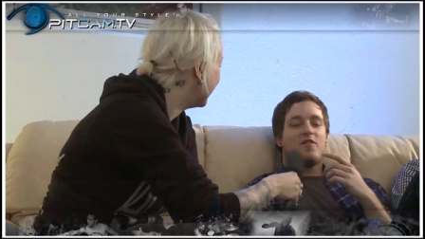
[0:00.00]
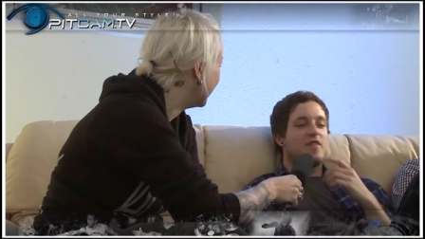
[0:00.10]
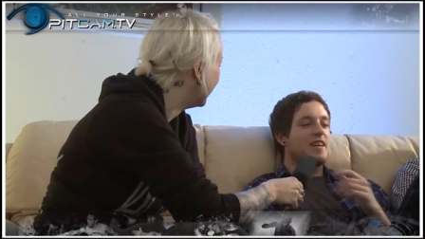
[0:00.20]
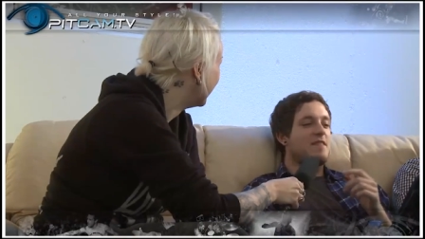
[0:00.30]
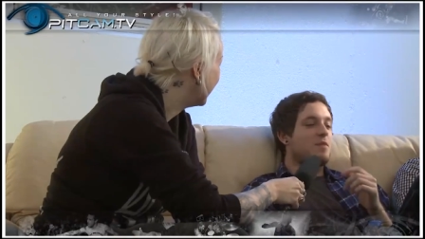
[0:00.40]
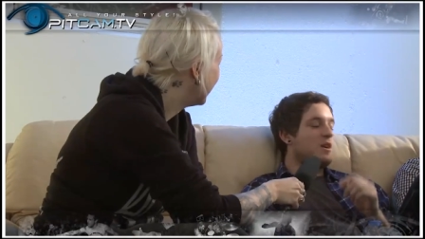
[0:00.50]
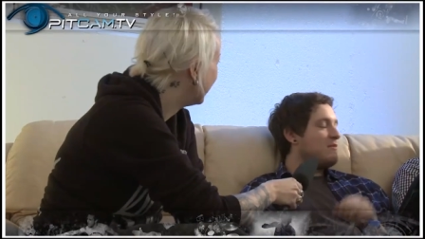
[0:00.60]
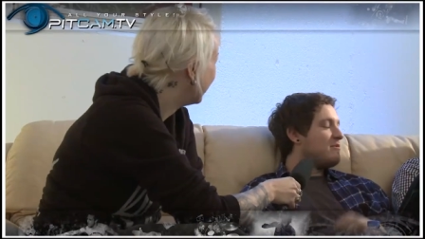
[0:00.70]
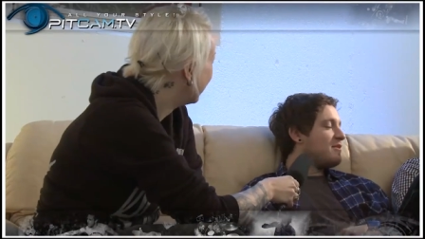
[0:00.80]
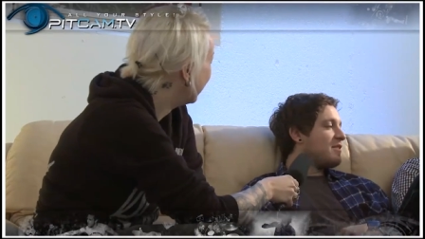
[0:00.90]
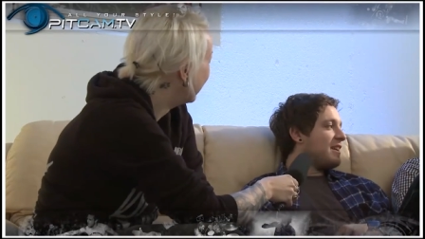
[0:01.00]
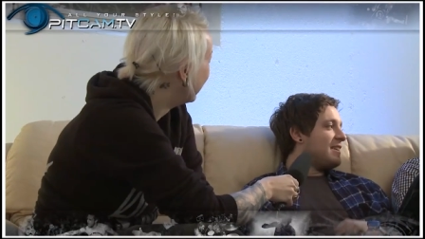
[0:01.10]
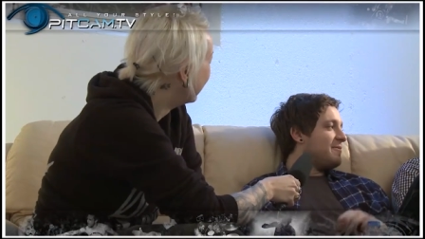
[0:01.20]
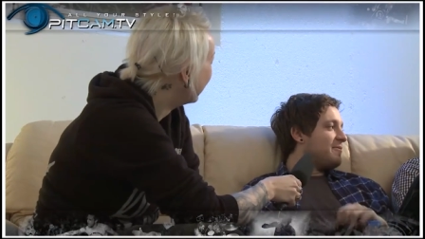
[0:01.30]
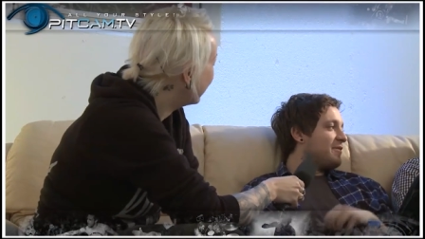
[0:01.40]
Thingy Bob
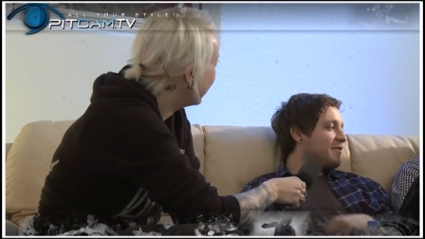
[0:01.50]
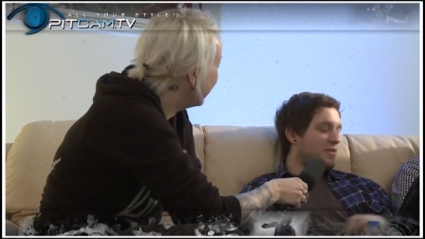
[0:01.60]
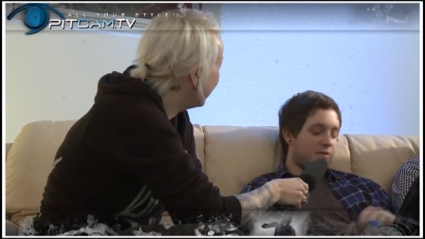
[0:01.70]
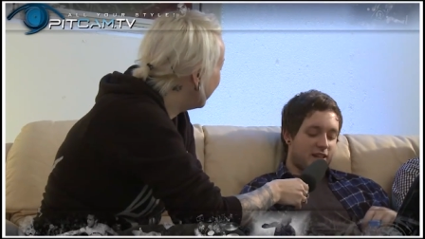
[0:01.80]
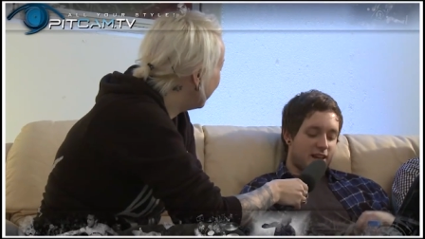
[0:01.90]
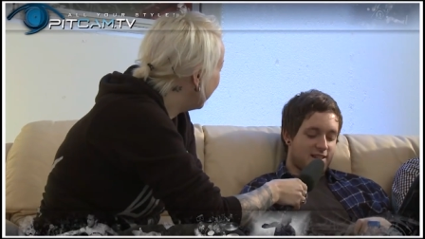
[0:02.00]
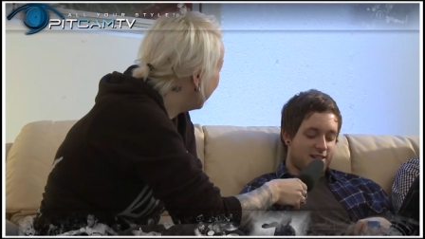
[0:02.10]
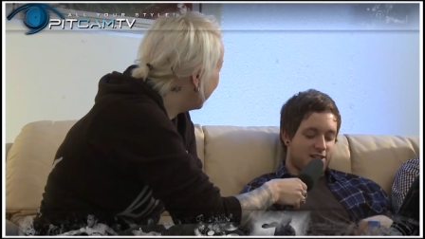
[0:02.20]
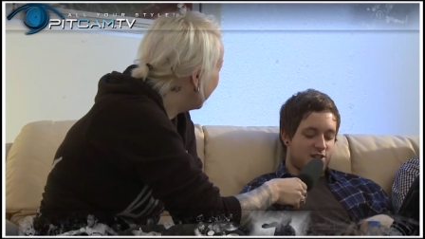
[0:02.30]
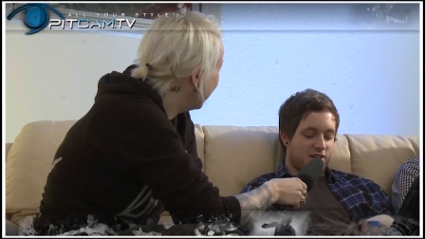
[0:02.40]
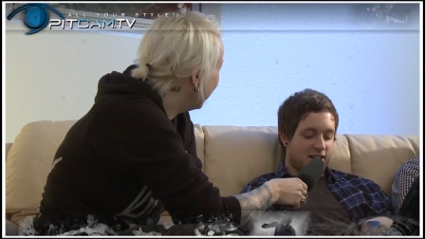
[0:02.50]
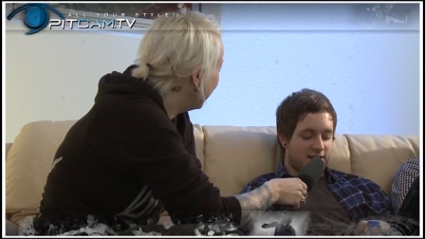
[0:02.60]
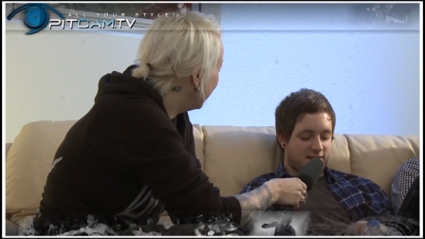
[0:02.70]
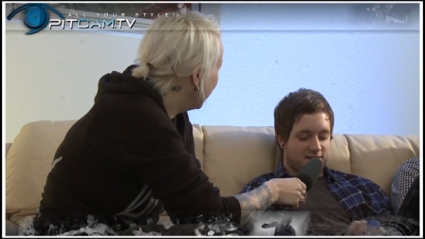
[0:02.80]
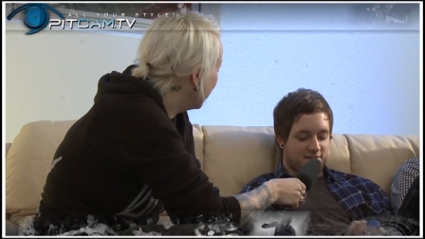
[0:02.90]
from Acacia
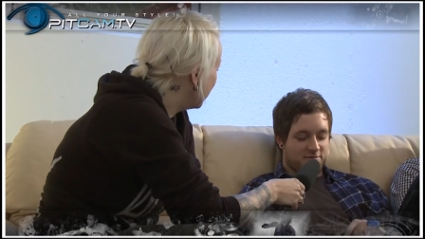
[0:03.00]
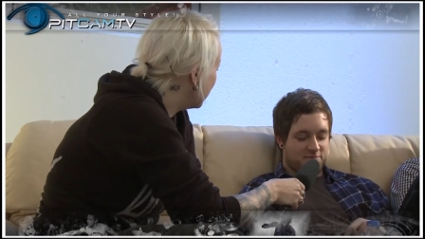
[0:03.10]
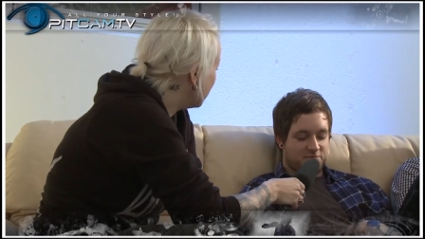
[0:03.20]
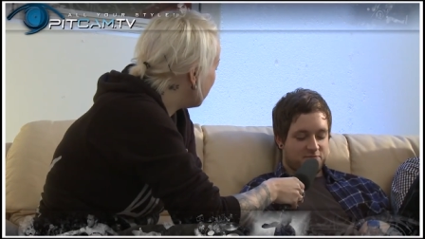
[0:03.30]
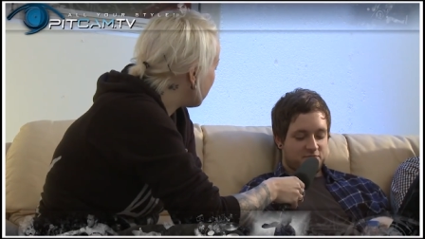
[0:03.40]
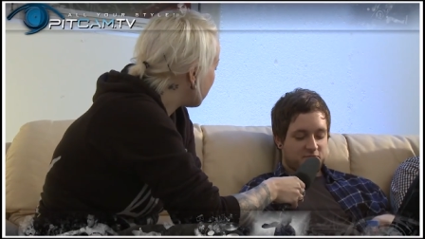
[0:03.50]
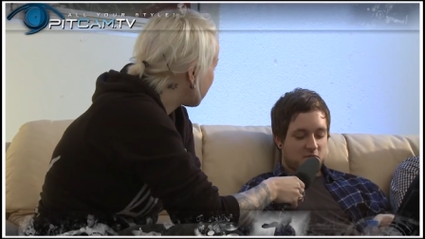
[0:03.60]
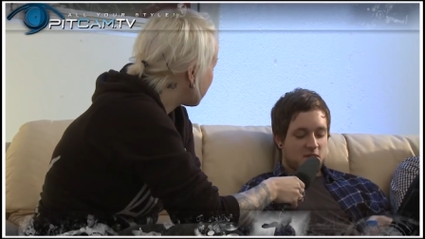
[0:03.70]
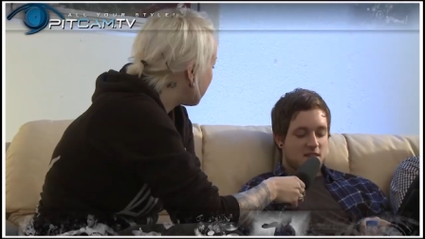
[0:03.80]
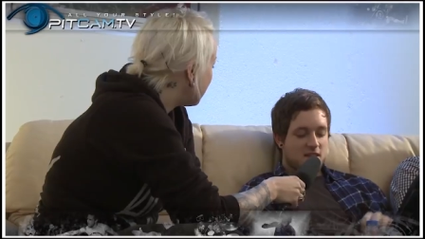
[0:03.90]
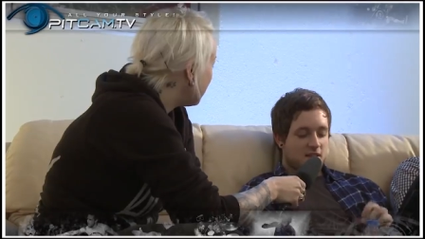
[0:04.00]
Strain. He's a